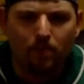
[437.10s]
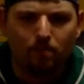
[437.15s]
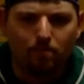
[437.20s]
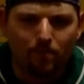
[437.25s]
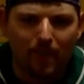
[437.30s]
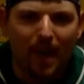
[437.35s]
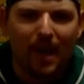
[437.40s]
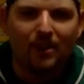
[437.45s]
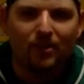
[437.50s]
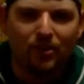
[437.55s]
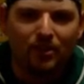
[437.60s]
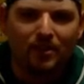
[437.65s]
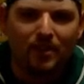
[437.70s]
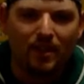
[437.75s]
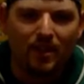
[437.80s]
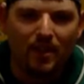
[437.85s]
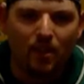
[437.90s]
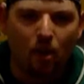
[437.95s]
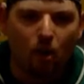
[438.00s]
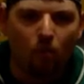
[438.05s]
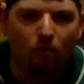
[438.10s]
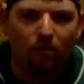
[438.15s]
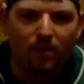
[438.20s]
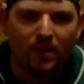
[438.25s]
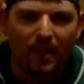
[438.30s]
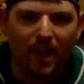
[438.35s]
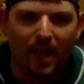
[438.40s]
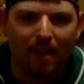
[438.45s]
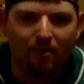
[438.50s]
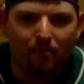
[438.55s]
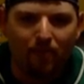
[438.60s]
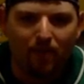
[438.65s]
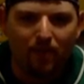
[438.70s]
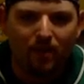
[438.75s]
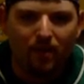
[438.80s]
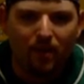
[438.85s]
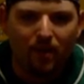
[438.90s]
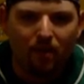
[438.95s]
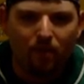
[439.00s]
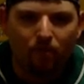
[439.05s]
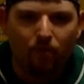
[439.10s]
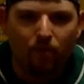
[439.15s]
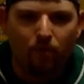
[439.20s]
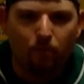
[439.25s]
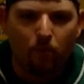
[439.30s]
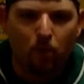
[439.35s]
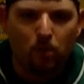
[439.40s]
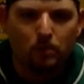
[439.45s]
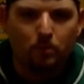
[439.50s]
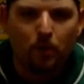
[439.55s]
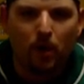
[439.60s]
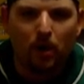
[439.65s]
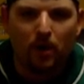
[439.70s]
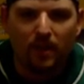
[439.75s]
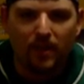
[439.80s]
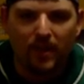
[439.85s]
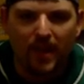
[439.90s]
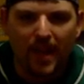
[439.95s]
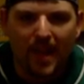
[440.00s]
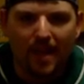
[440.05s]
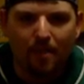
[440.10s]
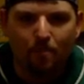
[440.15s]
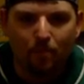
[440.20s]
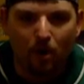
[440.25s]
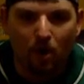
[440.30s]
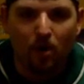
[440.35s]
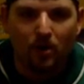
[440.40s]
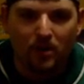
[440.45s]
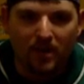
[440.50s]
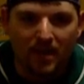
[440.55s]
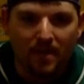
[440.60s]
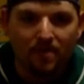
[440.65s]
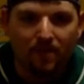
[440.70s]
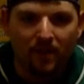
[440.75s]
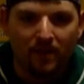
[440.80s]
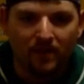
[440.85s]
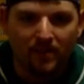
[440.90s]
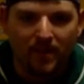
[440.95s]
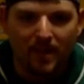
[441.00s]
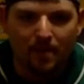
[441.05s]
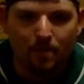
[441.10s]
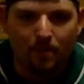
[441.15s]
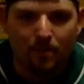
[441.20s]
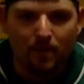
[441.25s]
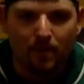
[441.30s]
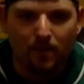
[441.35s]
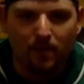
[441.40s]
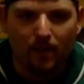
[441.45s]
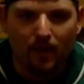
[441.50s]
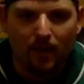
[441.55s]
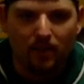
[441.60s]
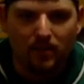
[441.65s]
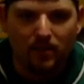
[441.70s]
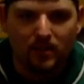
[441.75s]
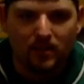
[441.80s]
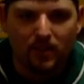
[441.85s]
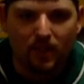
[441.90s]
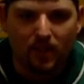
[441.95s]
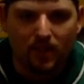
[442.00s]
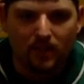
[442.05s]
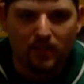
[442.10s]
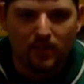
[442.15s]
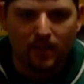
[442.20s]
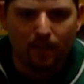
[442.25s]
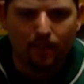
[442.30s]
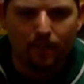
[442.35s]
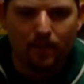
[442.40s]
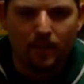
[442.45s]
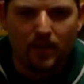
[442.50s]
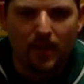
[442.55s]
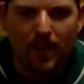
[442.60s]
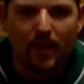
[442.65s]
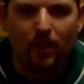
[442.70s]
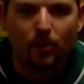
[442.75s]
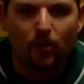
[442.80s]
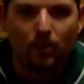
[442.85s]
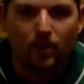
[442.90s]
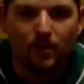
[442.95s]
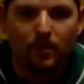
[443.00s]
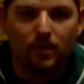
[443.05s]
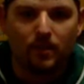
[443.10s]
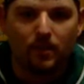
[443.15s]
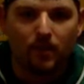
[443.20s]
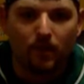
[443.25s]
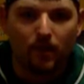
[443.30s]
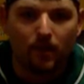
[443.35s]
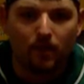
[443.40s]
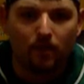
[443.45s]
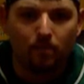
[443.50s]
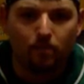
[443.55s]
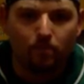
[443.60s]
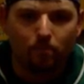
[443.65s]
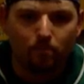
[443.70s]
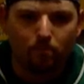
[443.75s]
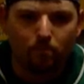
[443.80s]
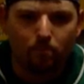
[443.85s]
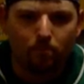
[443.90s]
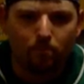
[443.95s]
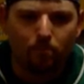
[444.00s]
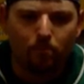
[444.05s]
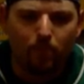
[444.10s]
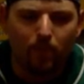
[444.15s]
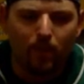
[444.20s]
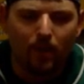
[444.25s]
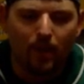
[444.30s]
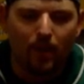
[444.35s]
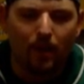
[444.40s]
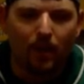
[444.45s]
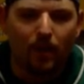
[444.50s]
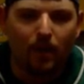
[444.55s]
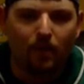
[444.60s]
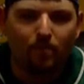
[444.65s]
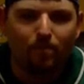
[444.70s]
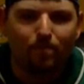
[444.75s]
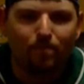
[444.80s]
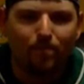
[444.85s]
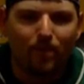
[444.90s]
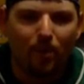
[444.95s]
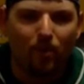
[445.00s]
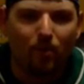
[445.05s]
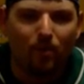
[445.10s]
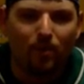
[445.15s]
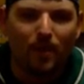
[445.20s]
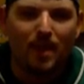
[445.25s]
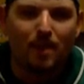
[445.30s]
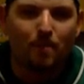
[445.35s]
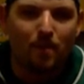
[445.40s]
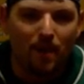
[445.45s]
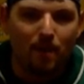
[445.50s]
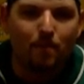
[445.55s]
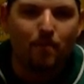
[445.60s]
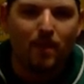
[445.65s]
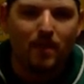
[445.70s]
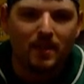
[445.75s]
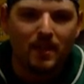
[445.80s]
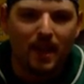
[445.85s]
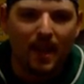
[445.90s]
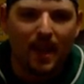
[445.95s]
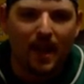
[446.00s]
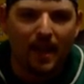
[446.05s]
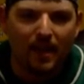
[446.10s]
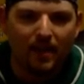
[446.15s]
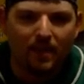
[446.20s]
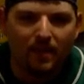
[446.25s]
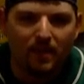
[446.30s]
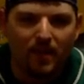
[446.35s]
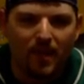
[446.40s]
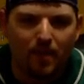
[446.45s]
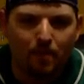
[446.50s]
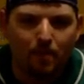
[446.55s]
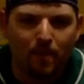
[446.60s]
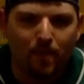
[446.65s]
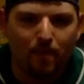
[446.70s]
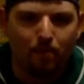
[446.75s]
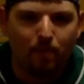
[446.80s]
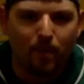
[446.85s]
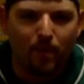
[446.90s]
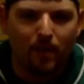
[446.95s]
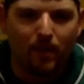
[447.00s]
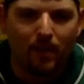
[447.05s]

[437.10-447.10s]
not just in the overtime, but for the most part of the game, our defense keeping Stephen Taylor keeping him contained and keeping him